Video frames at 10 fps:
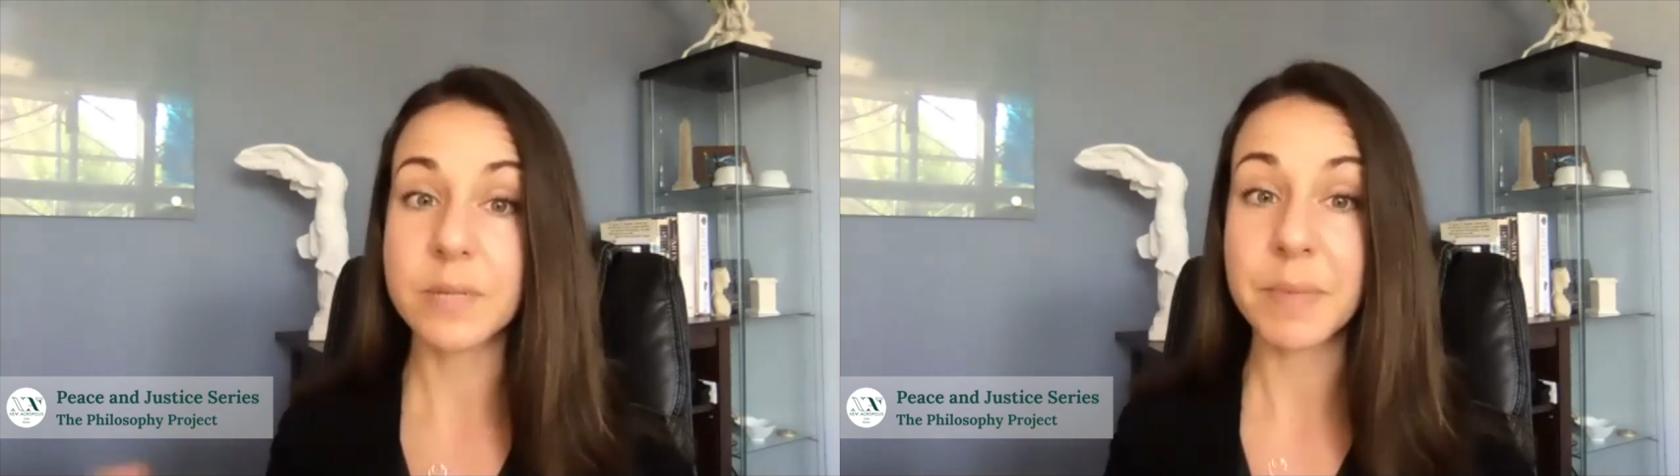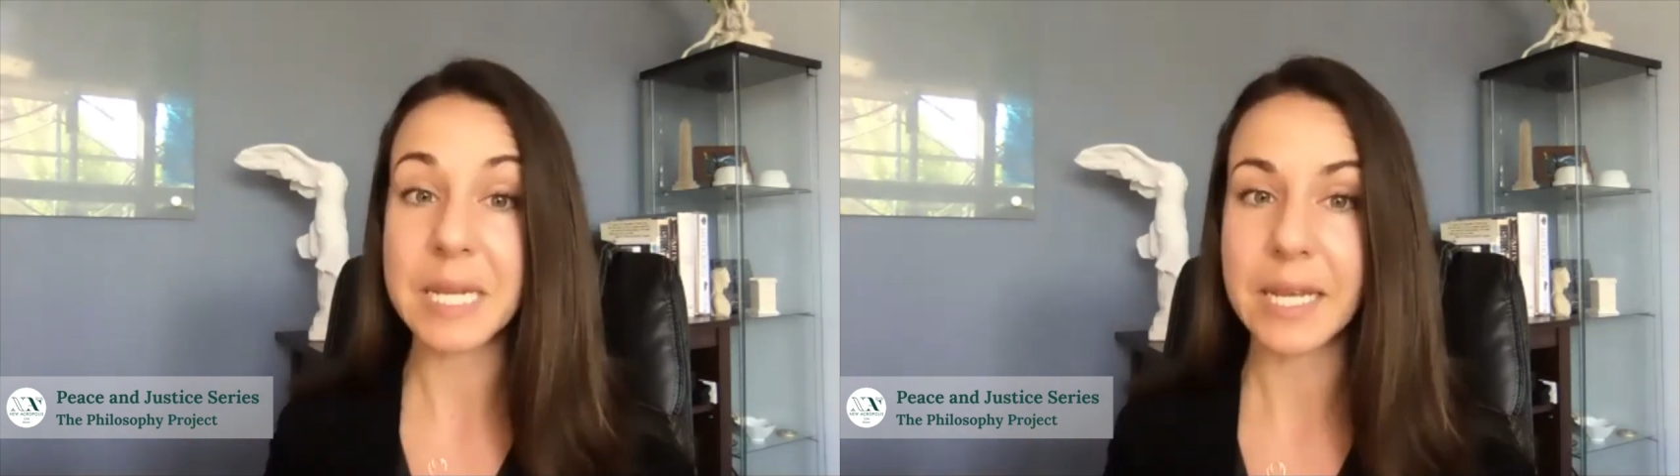
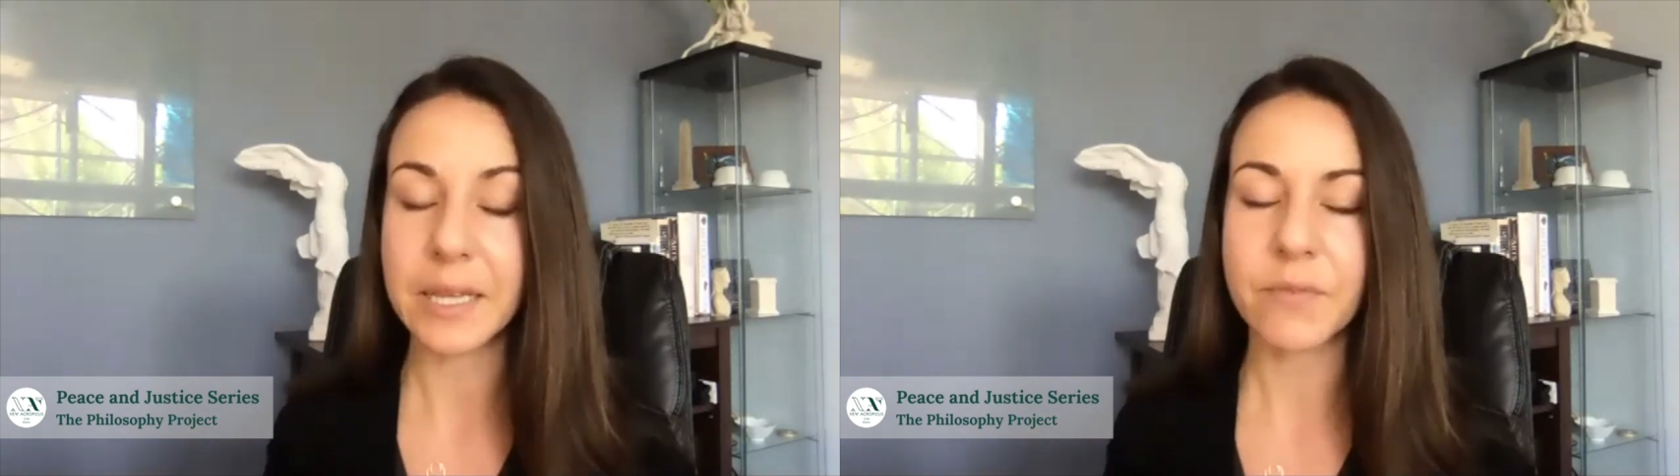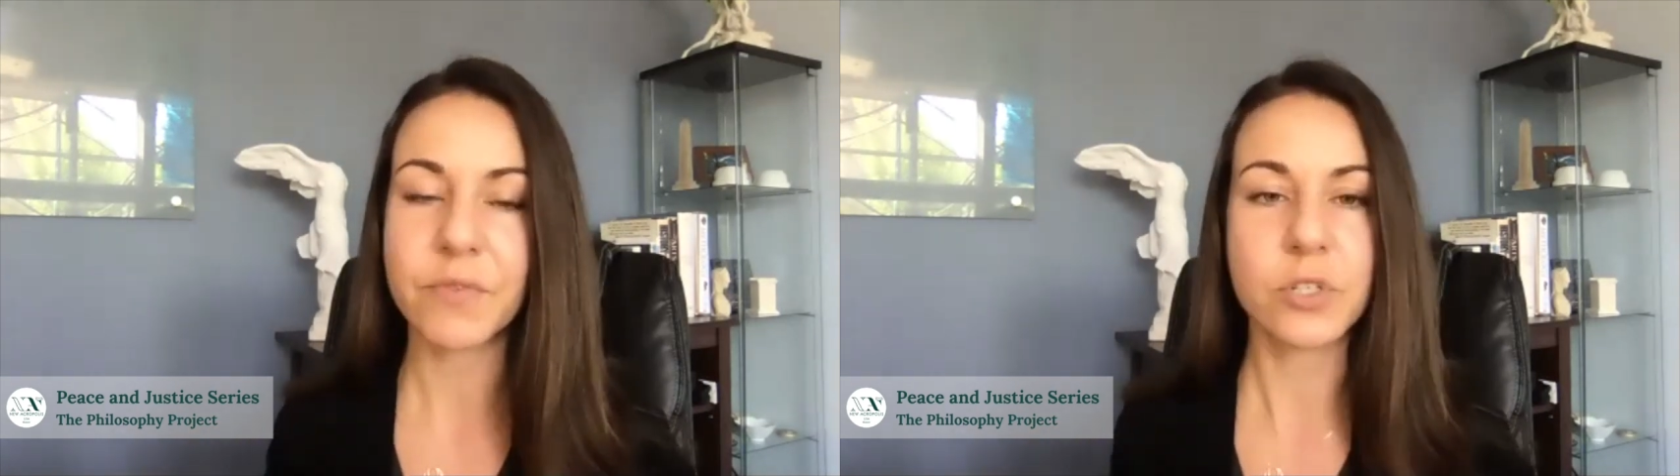meaning
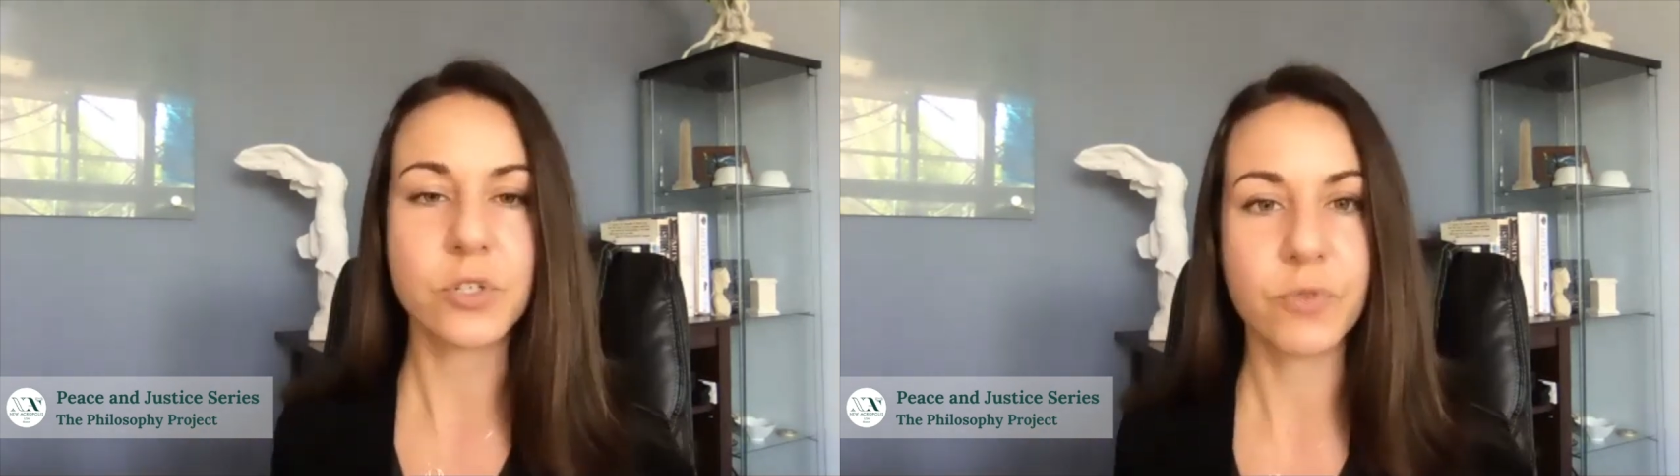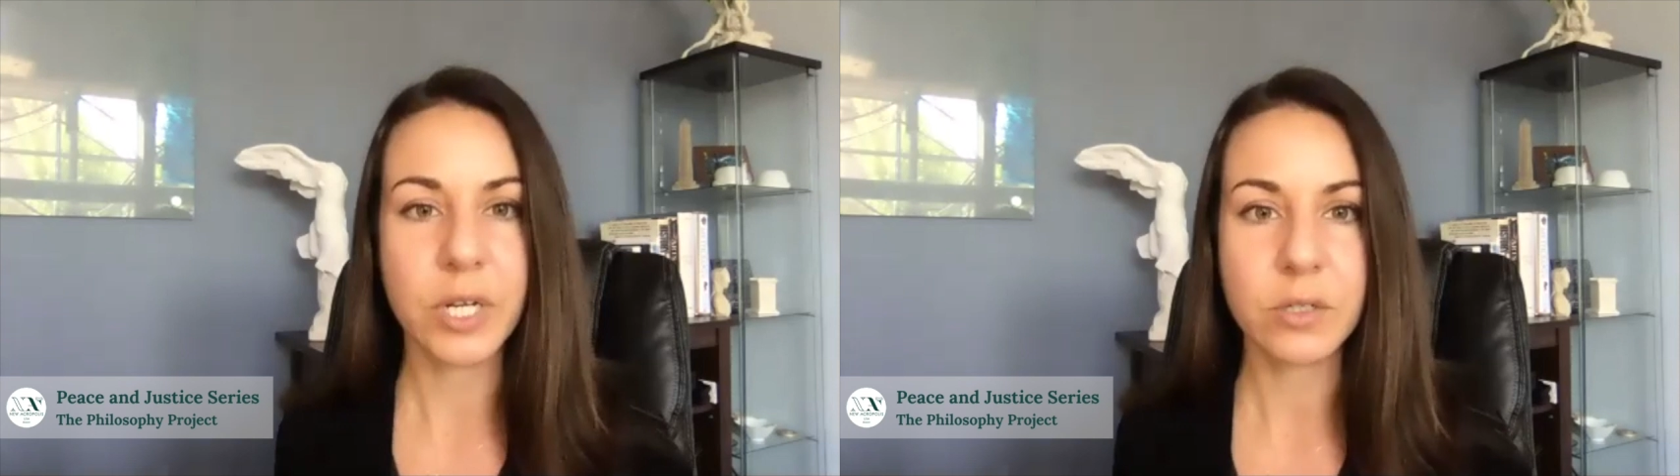that Viktor
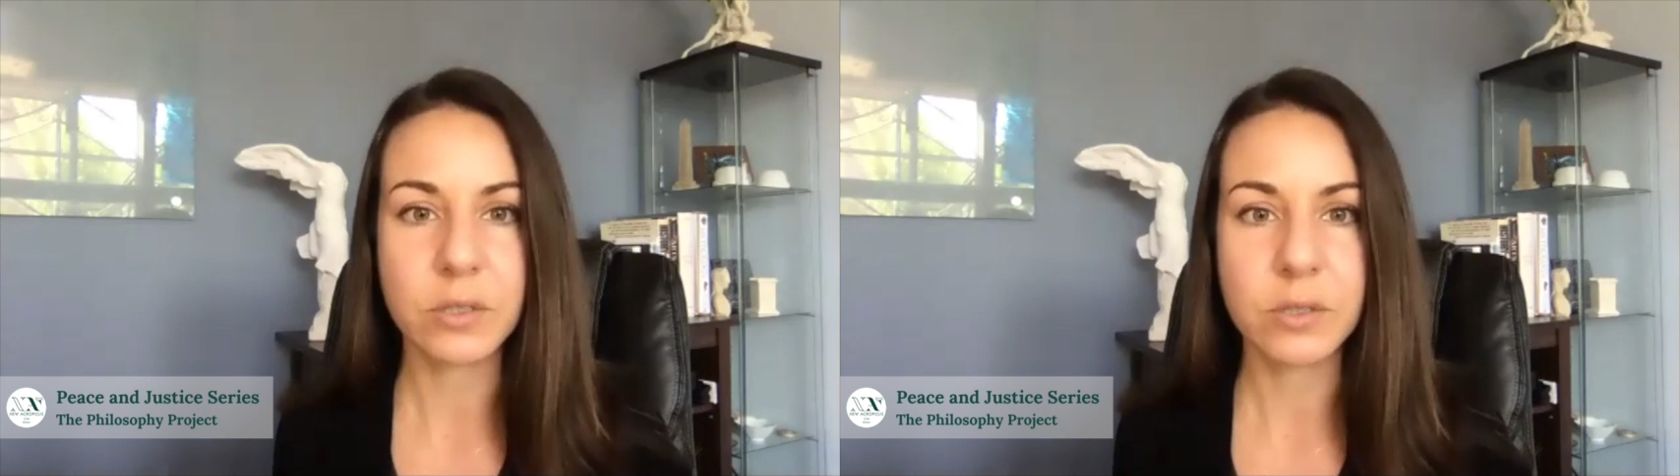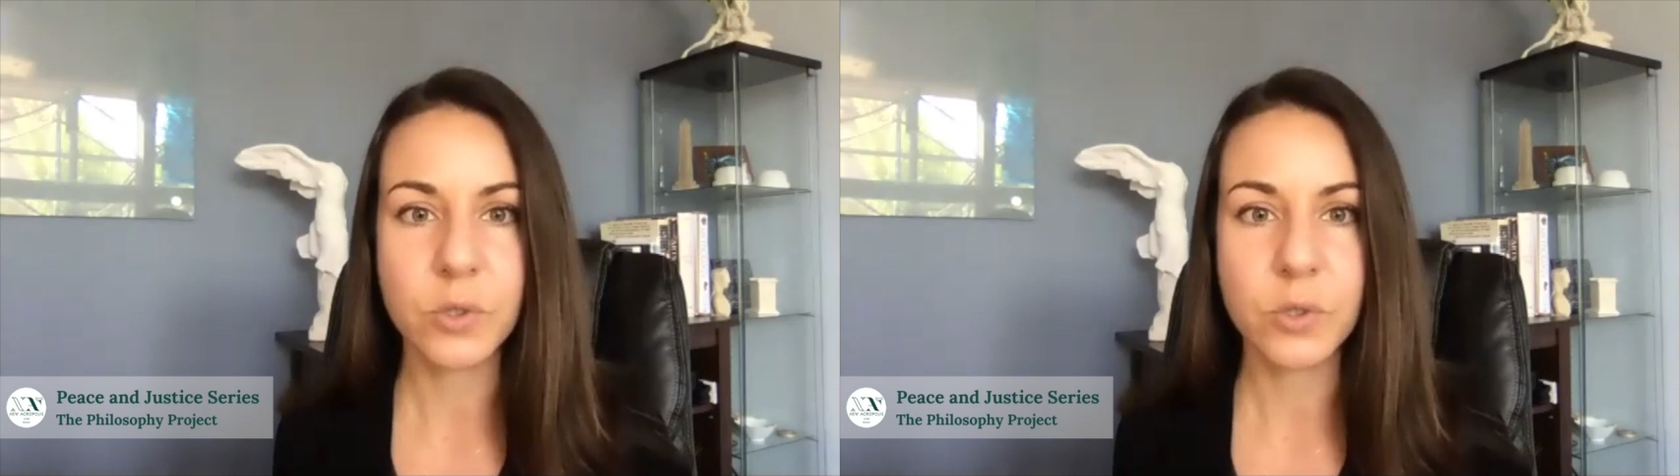Frankl